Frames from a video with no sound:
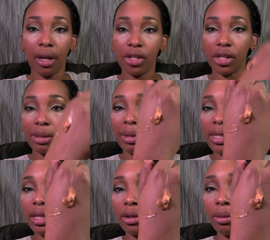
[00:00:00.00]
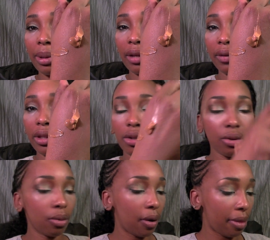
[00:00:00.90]
Just mix a little bit of the
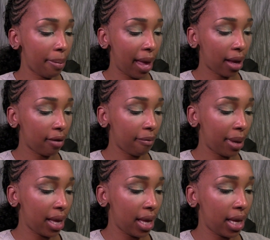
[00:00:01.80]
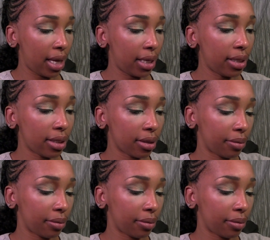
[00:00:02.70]
two on the back of my hand,